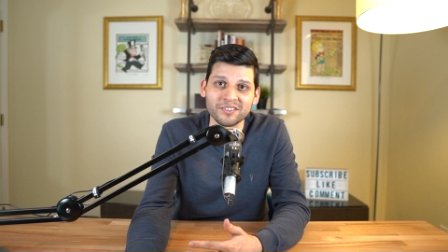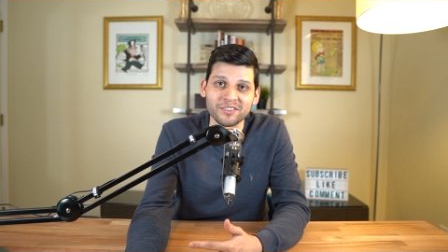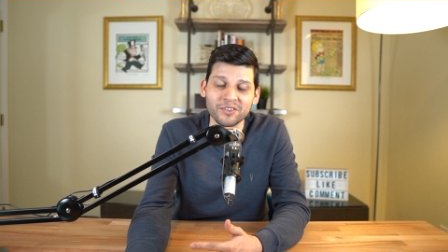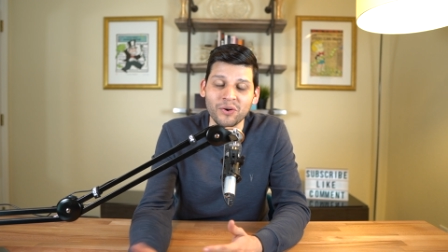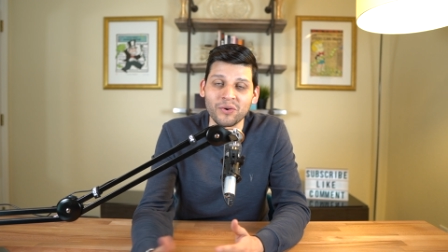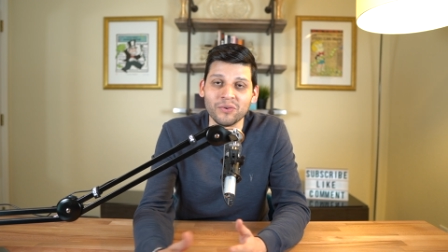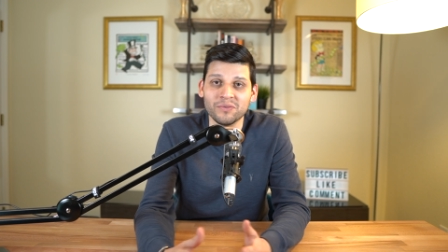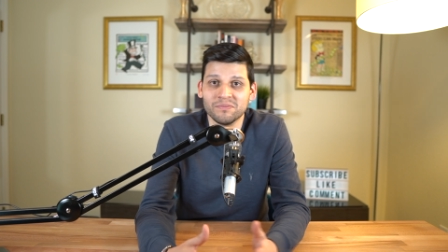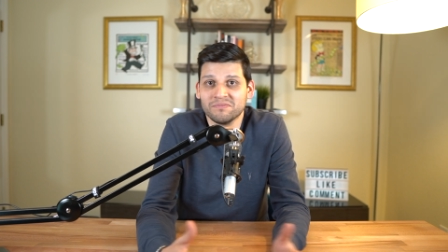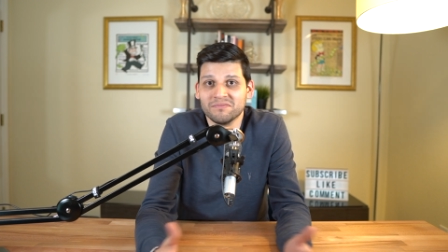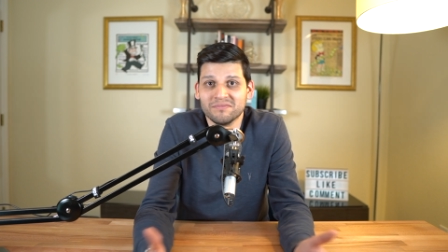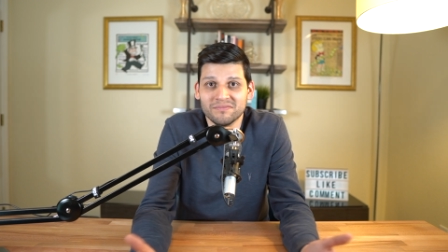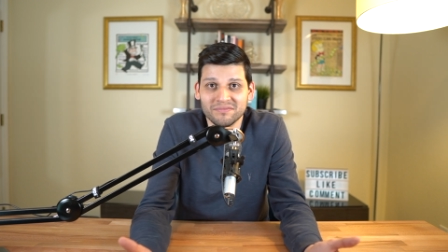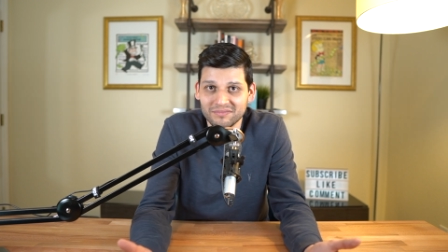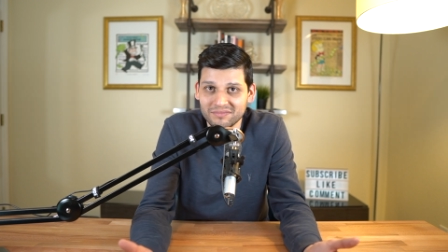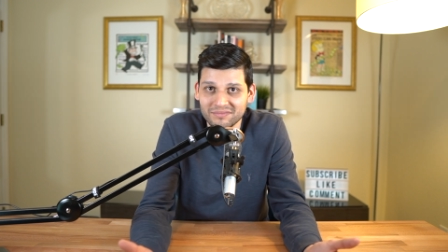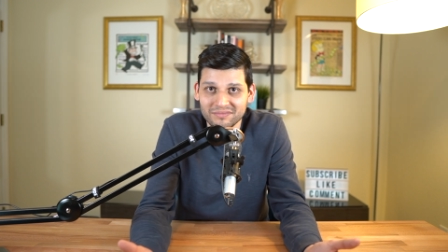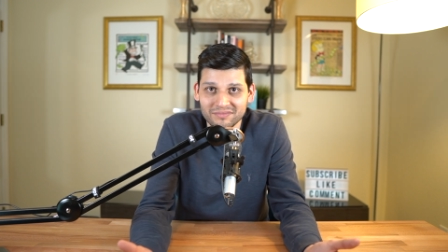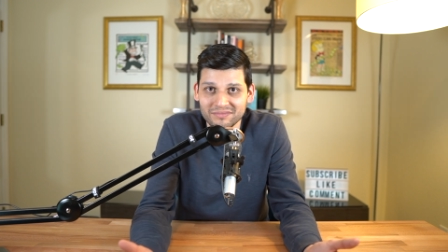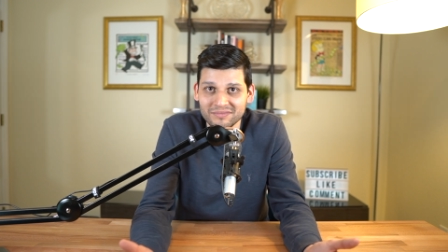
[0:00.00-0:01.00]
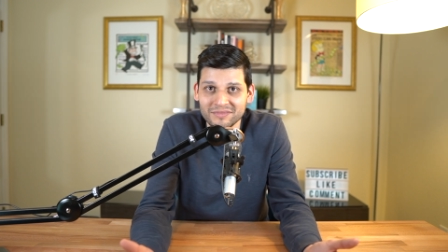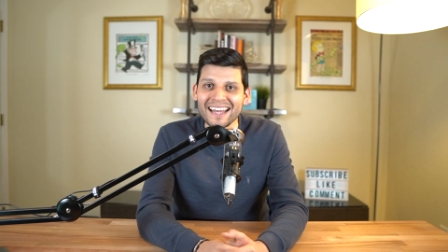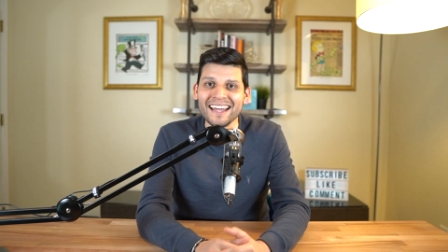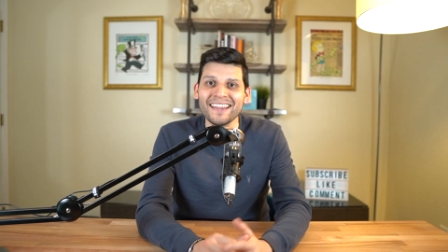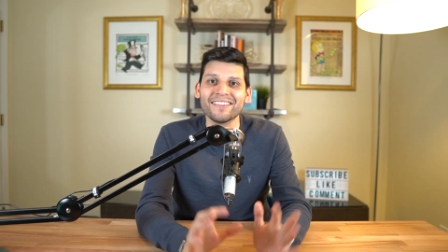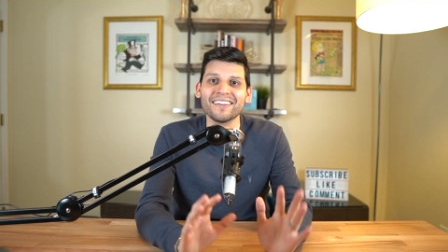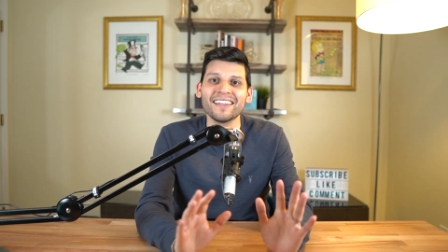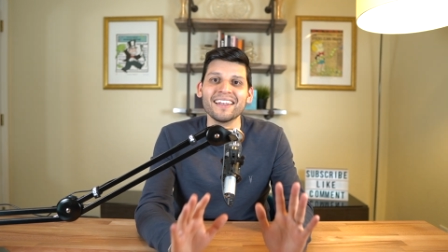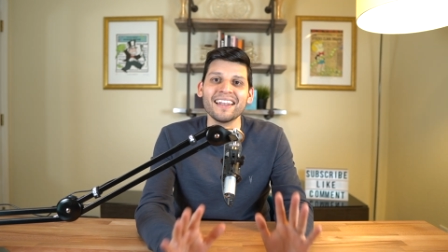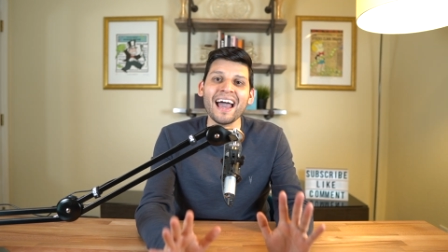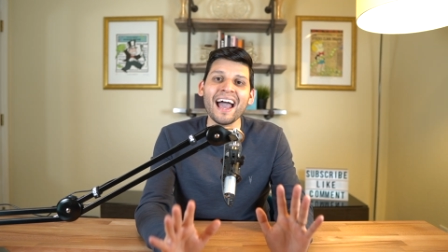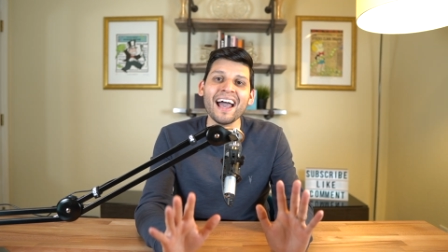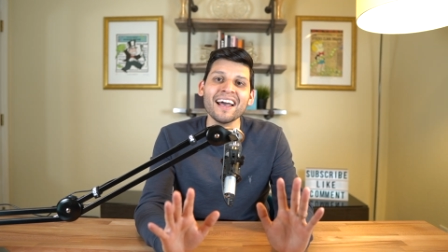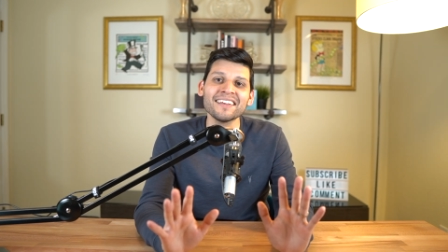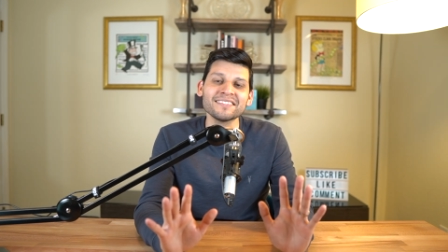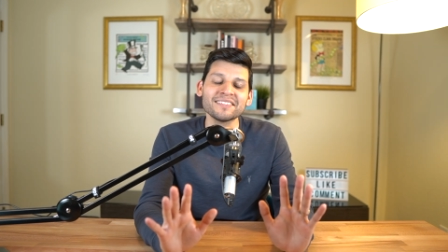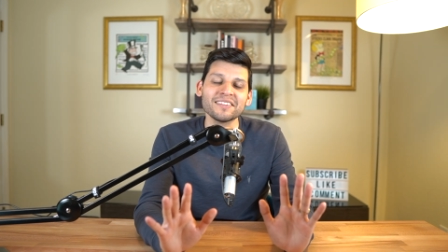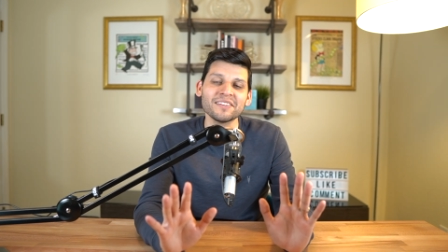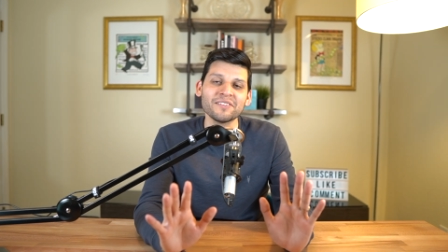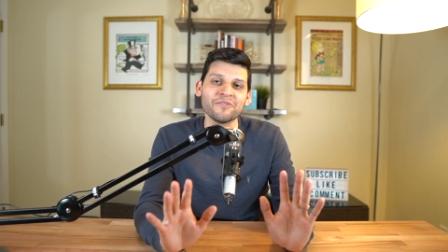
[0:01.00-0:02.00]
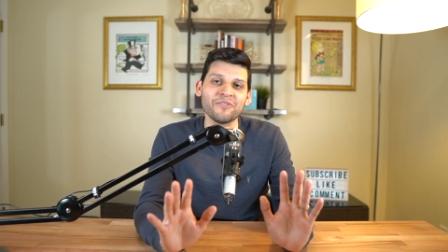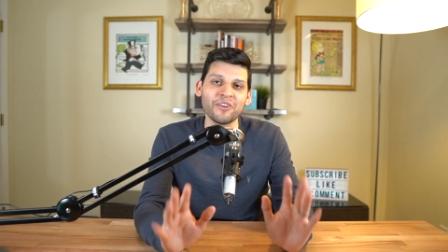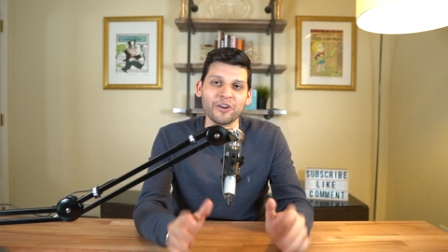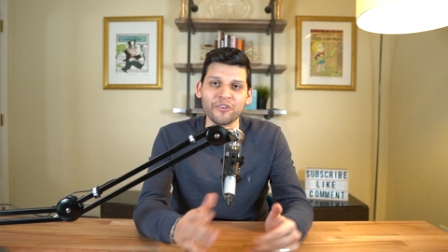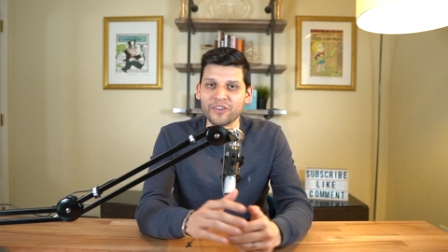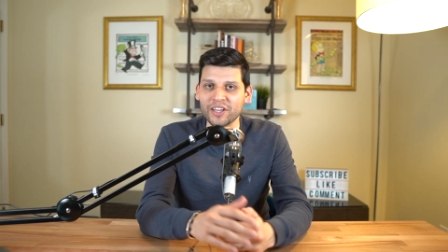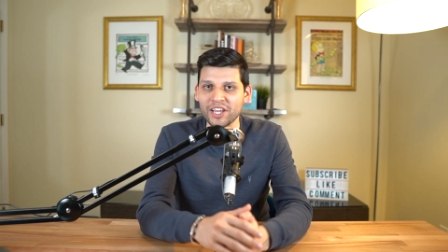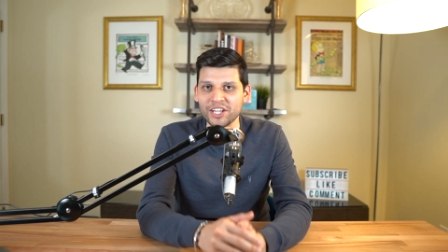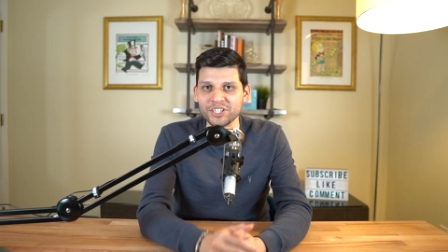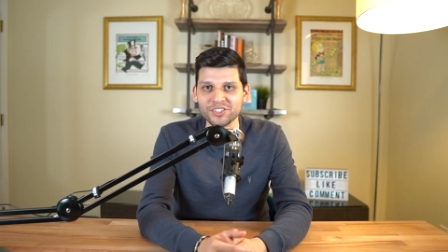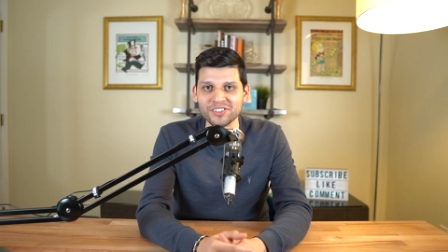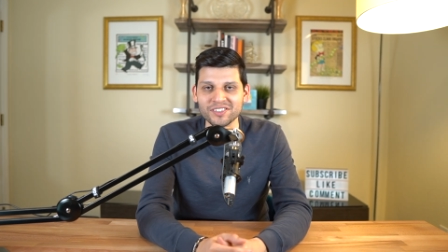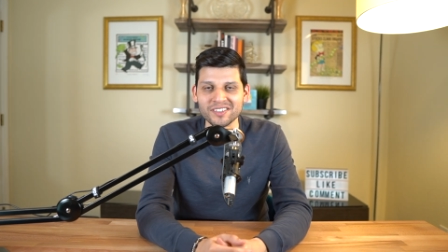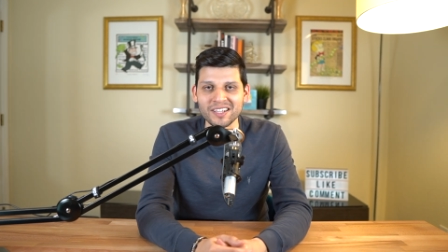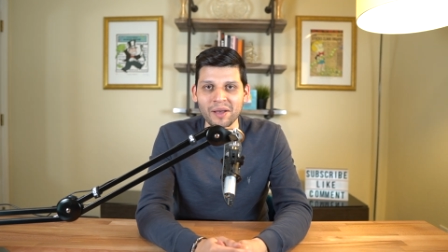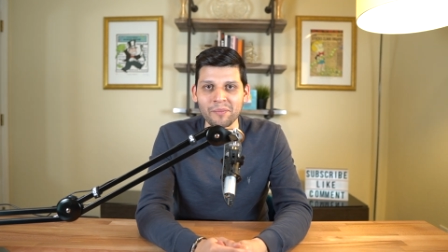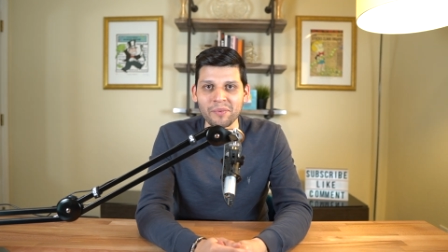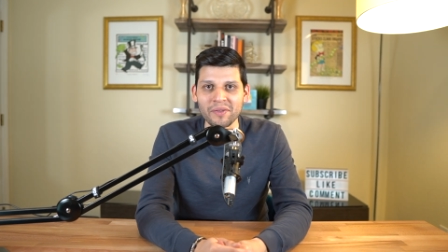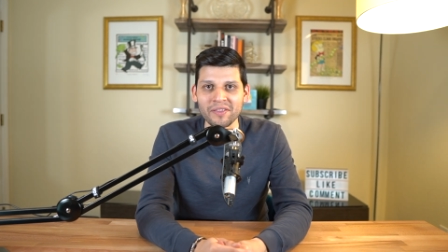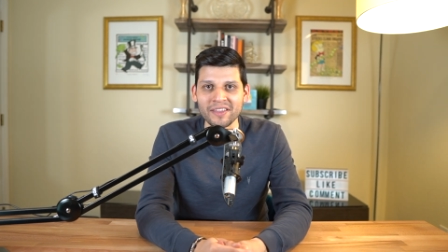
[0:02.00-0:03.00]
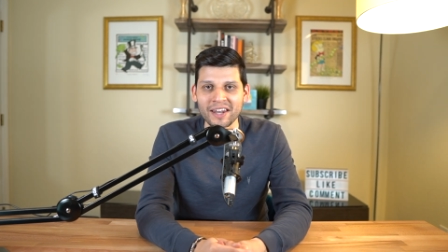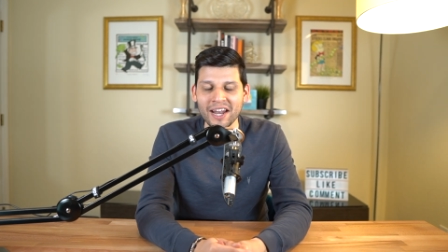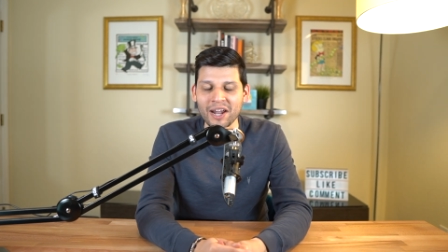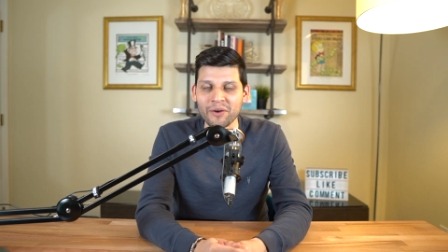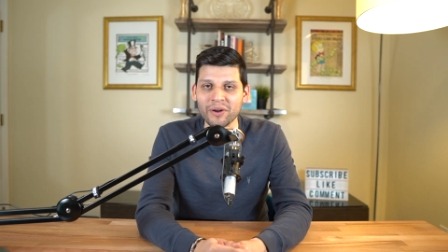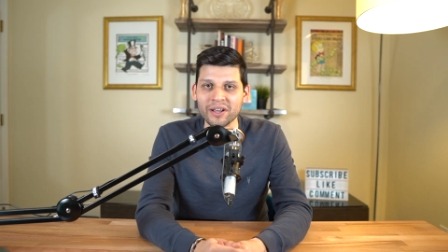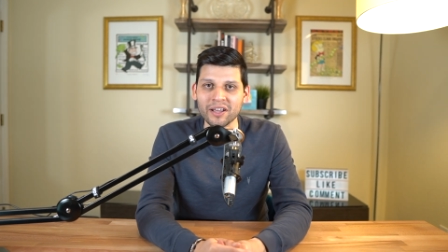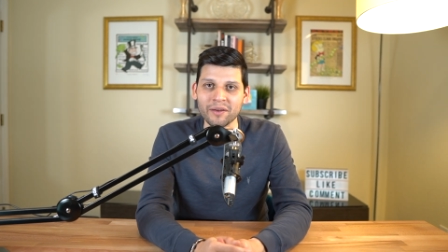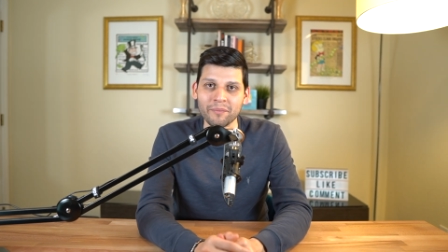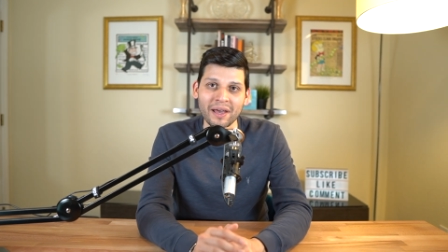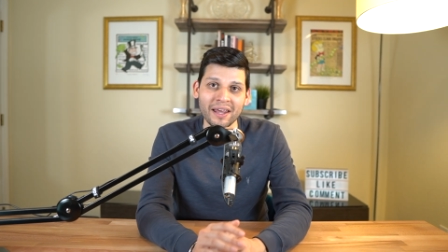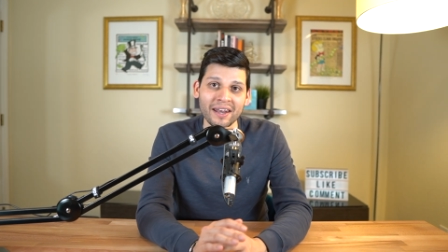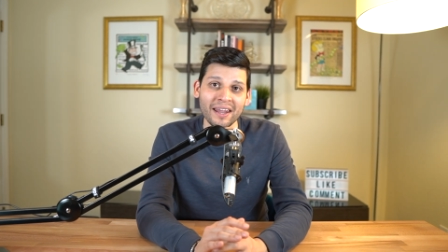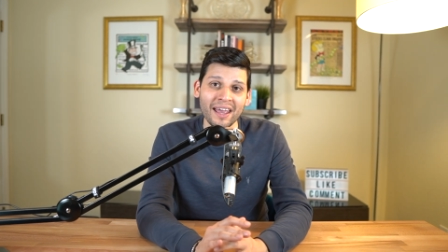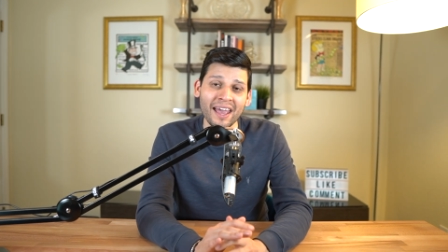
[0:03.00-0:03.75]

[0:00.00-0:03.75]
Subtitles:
So the last verification step that I recommend,